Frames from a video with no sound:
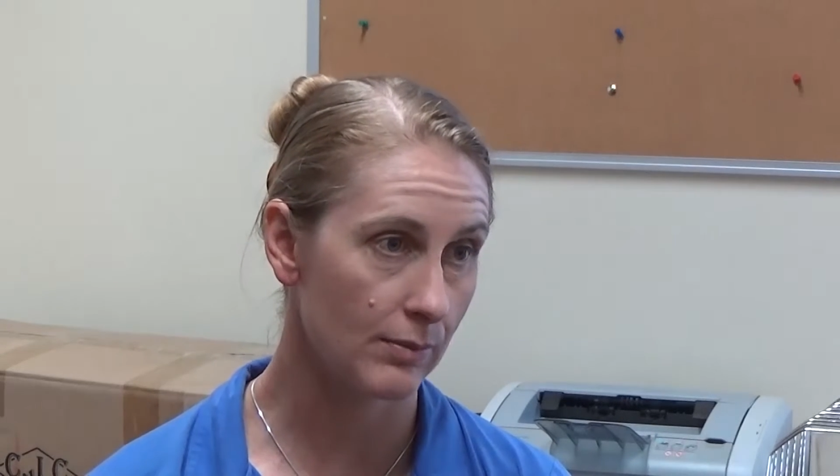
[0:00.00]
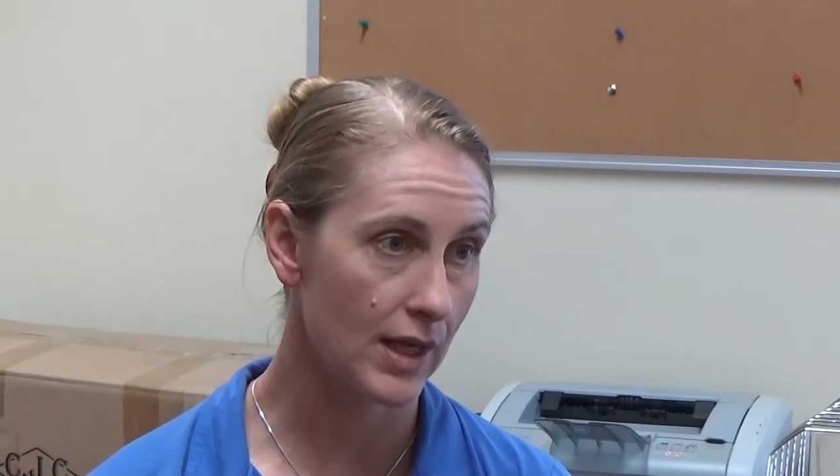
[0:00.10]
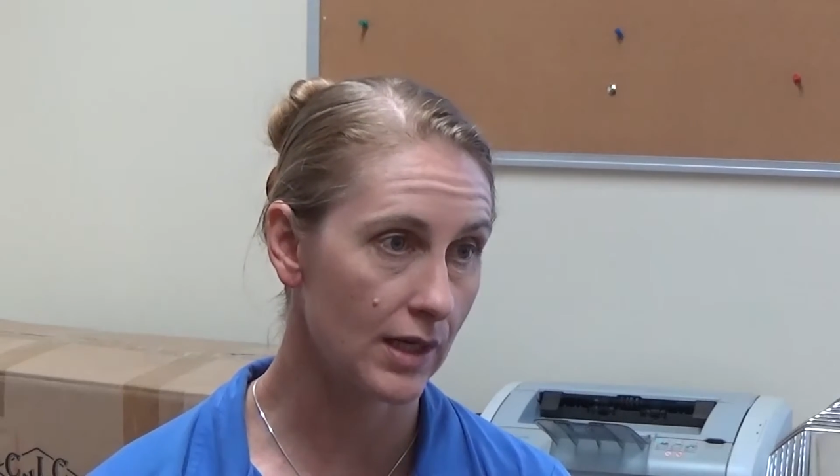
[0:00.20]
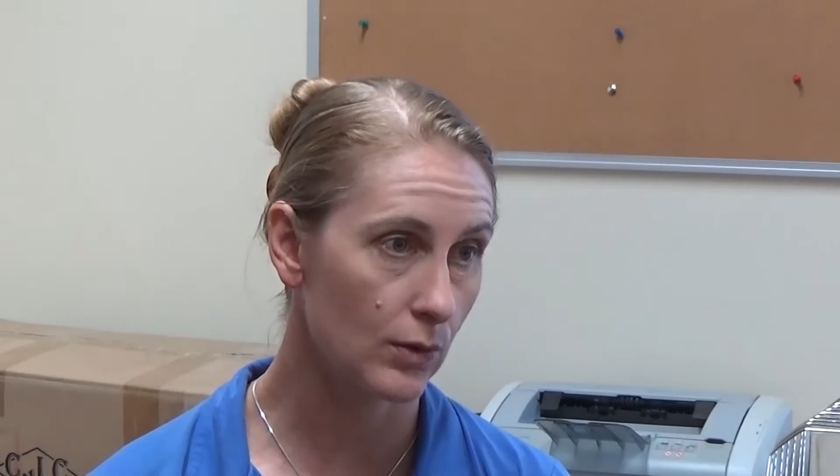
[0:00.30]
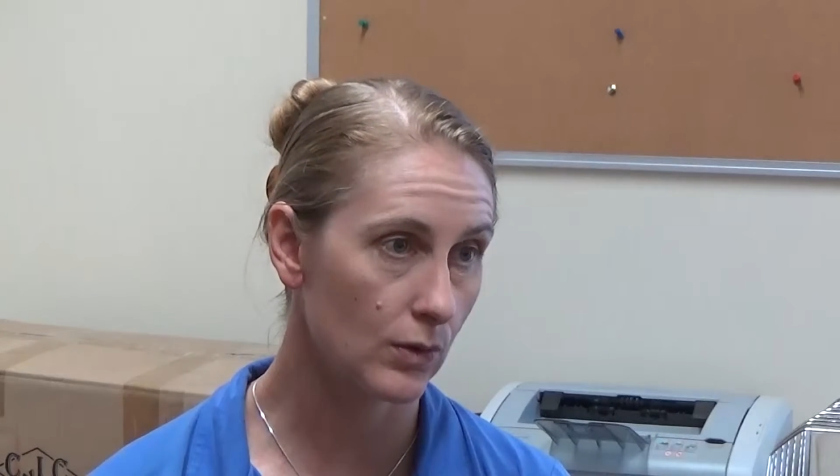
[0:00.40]

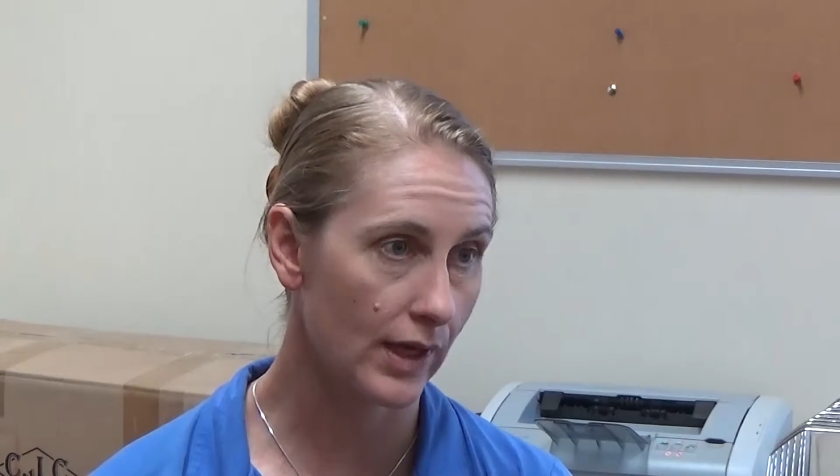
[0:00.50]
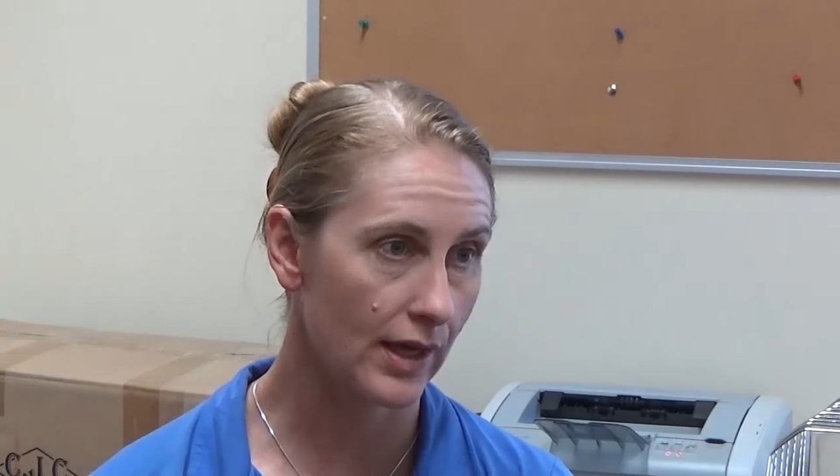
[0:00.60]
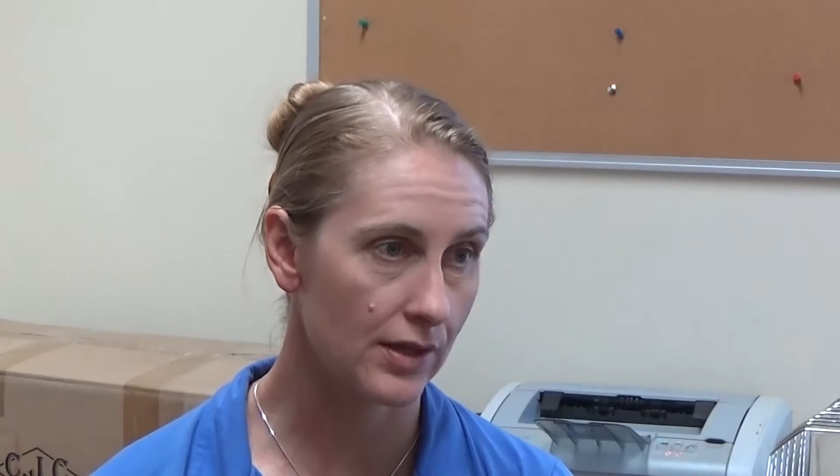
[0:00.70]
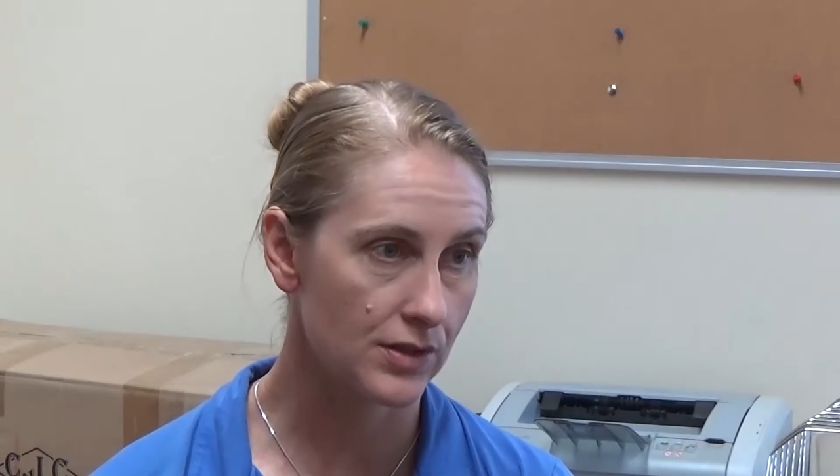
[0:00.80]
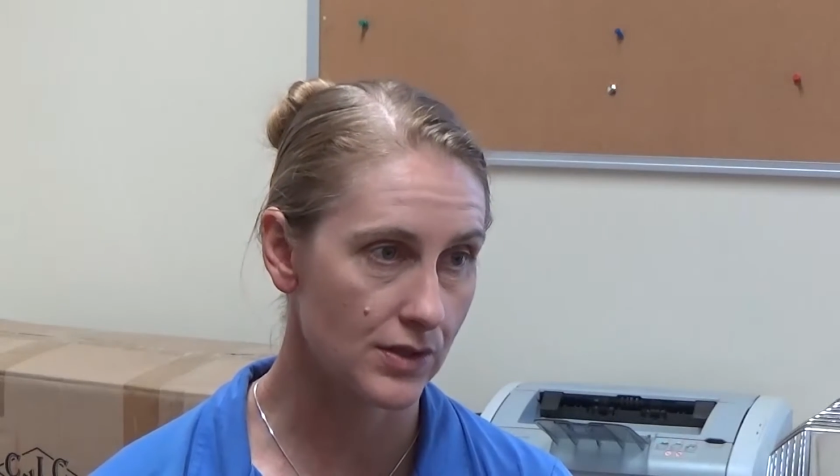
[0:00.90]
medical
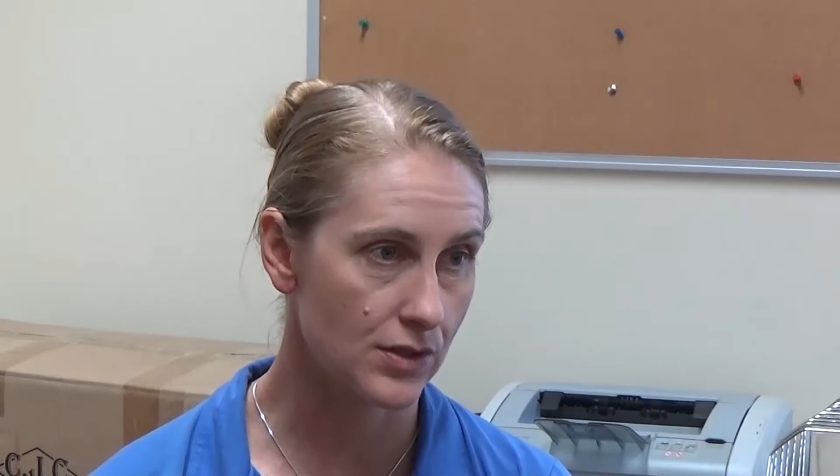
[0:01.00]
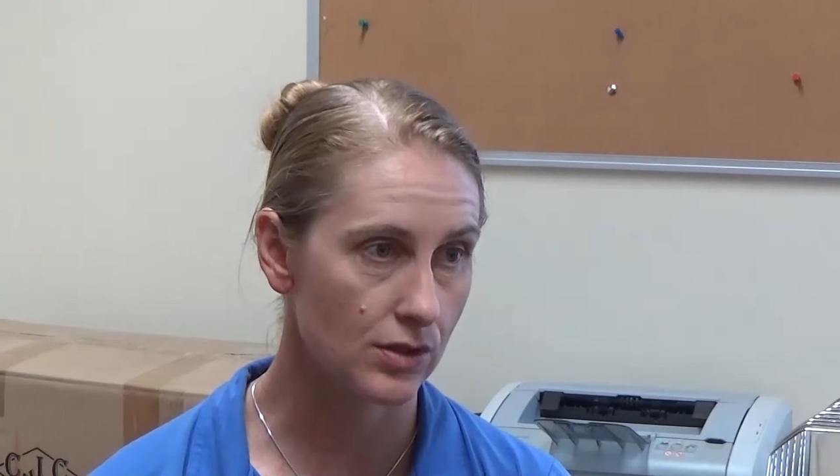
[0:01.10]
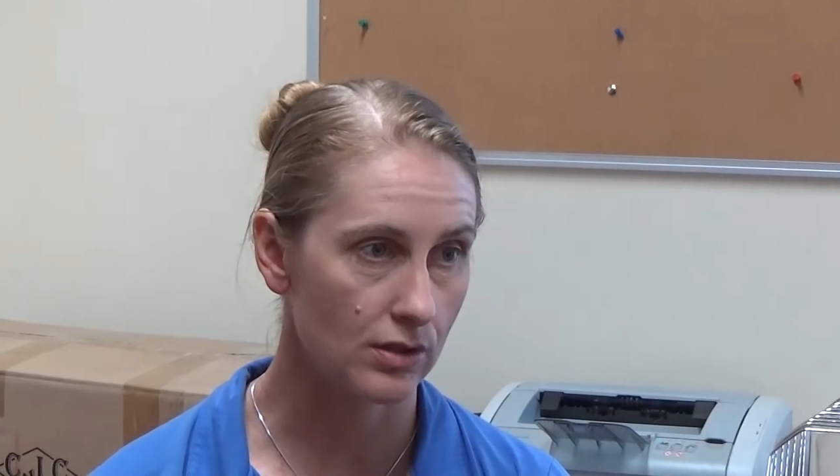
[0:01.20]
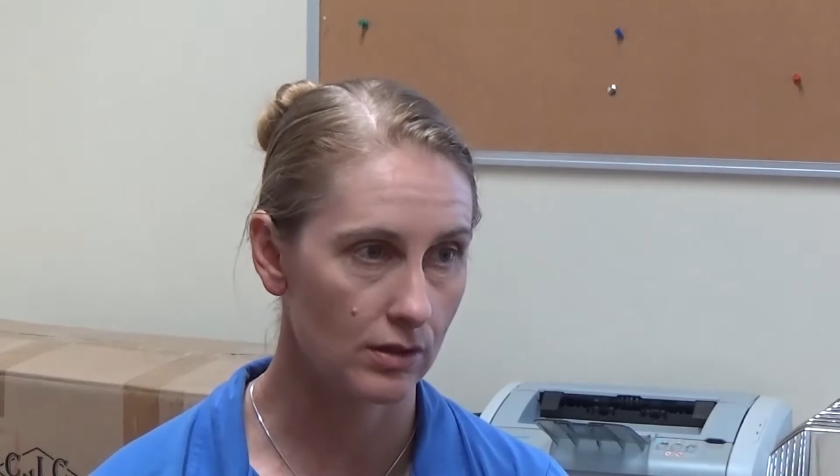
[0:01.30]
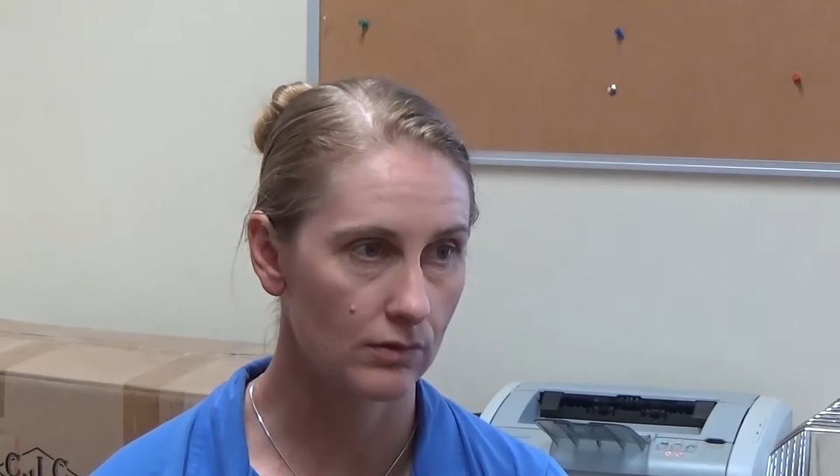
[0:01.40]
care just
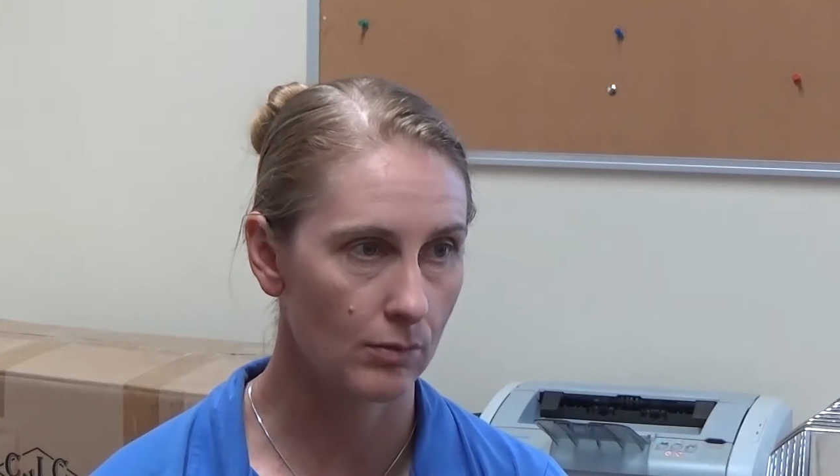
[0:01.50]
due to the